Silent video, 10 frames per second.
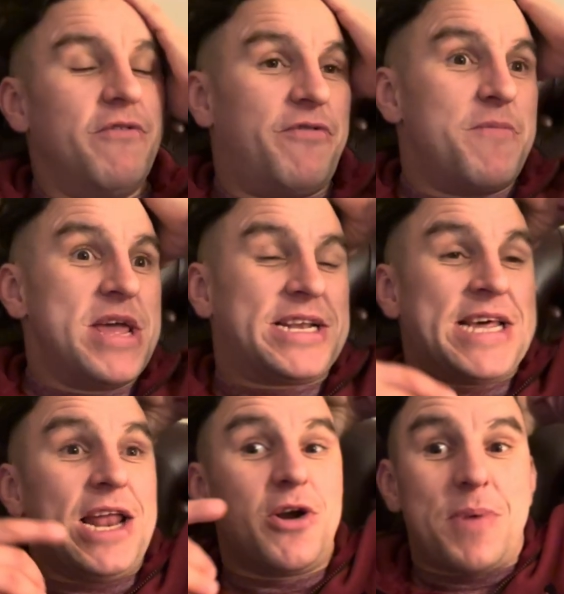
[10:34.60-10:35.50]
me to
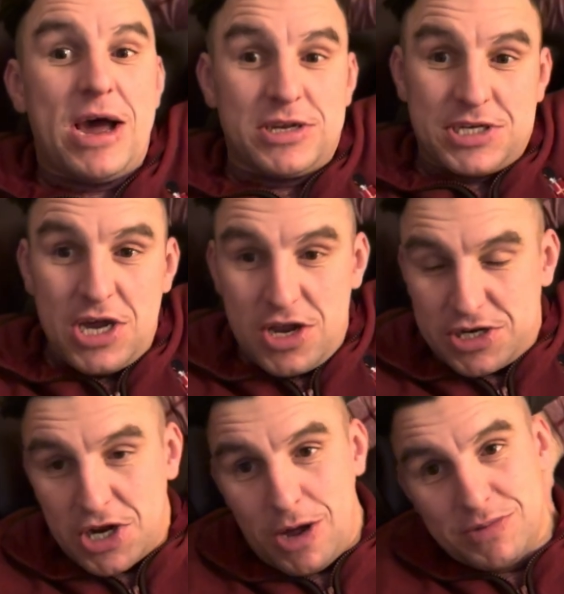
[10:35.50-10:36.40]
tell her about a certain
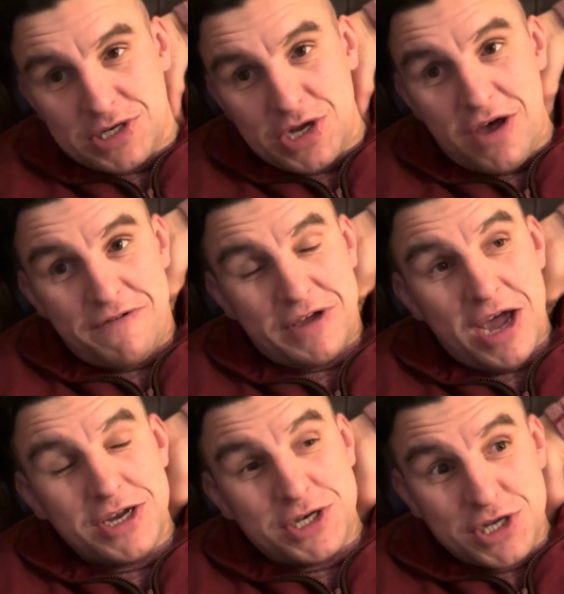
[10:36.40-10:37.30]
type of
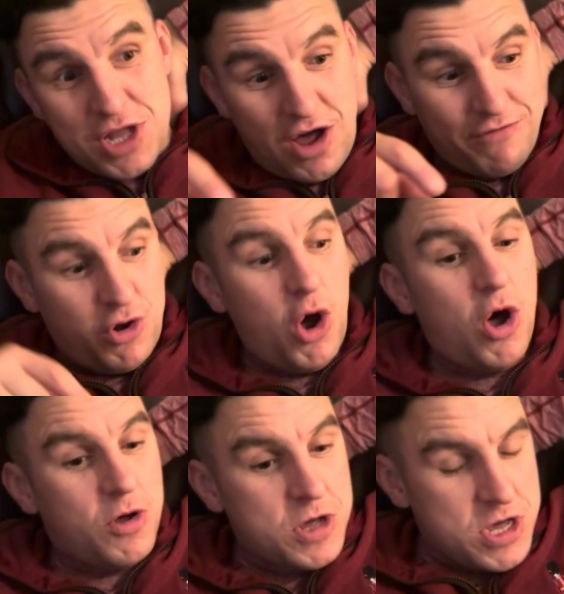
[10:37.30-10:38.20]
certification that I've
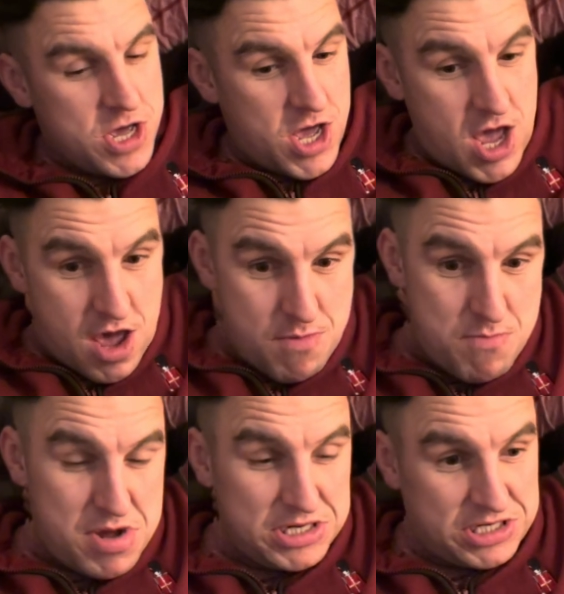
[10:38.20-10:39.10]
got,
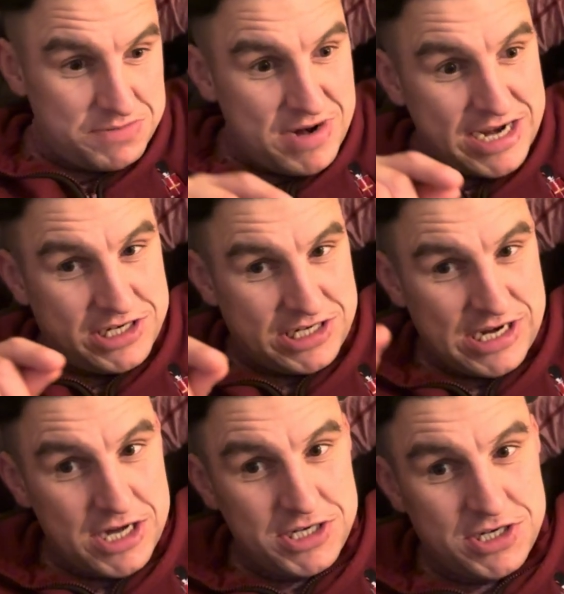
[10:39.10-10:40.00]
and some
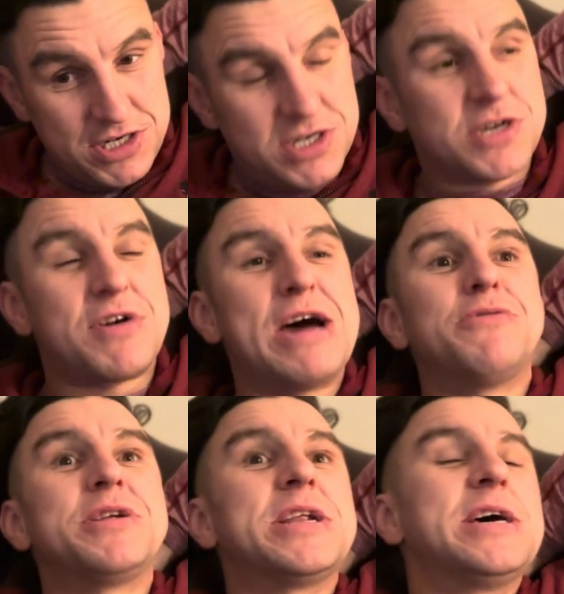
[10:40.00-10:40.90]
legislation
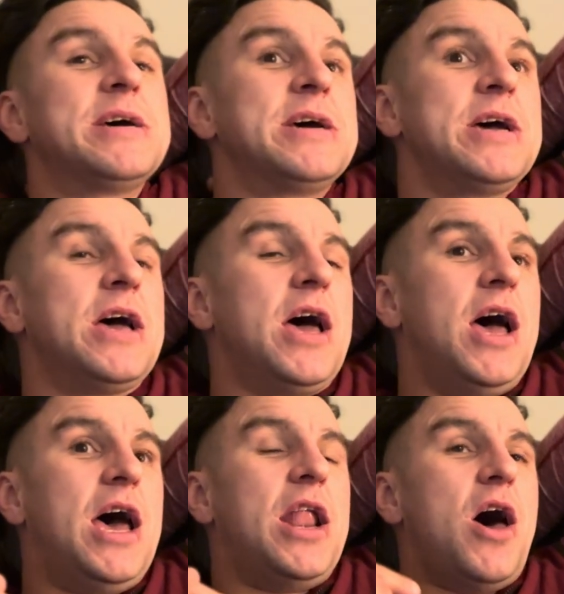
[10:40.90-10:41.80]
surrounding it.
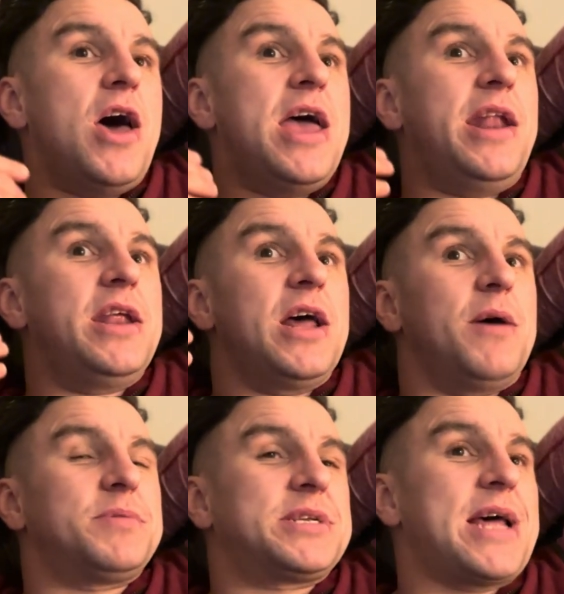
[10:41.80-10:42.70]
And I ended
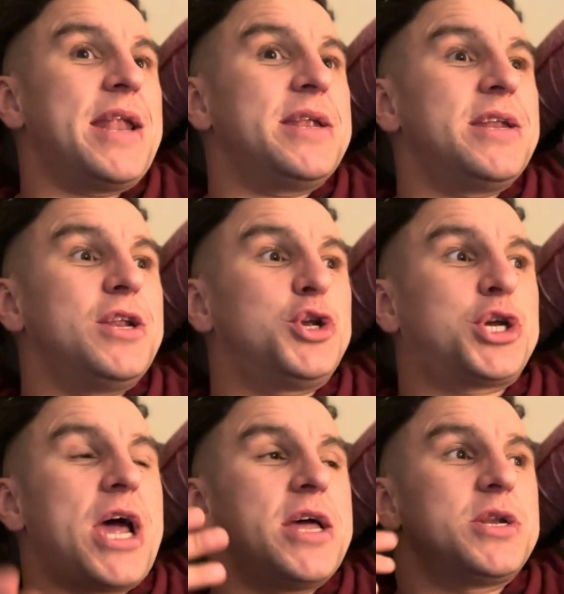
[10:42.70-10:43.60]
up standing and
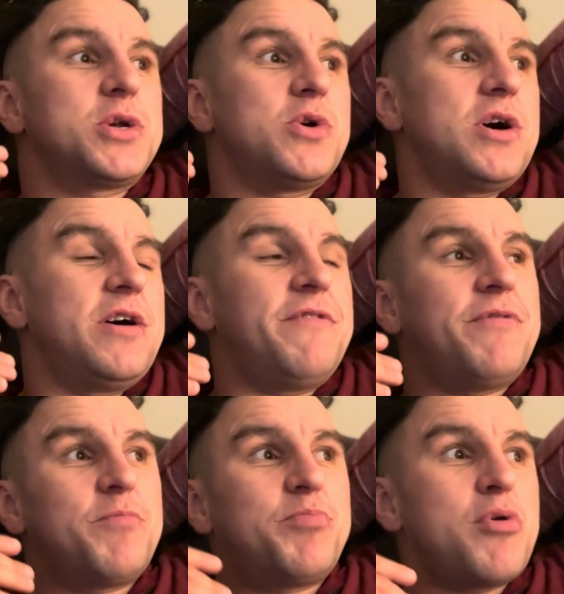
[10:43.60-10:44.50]
chatting to her
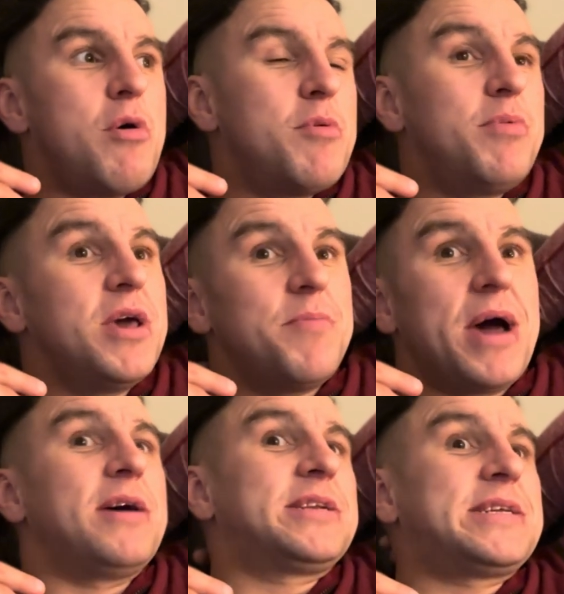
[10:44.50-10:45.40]
for probably
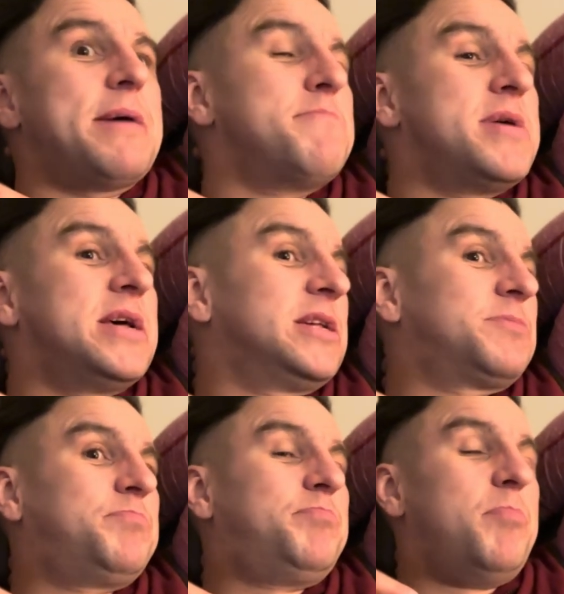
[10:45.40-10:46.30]
about 10 minutes
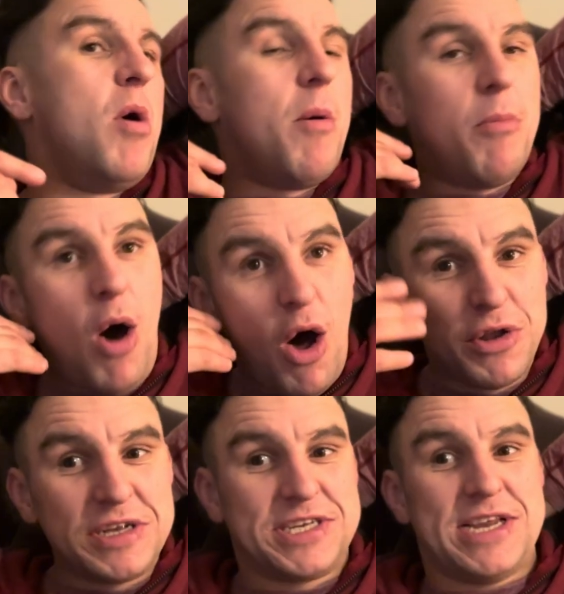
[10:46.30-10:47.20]

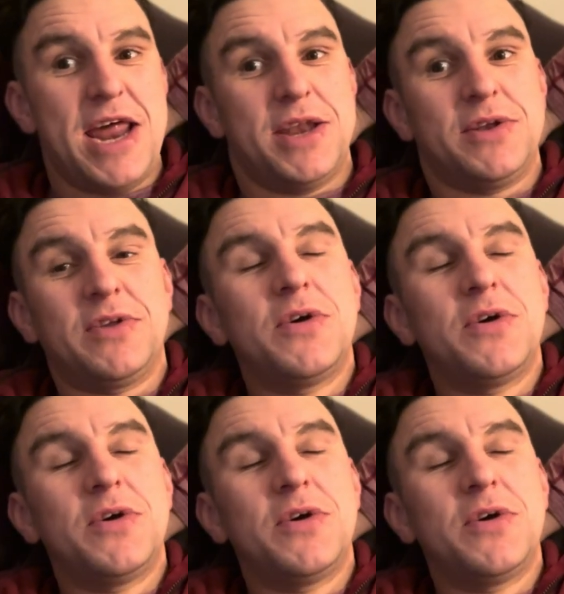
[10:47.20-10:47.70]
on send.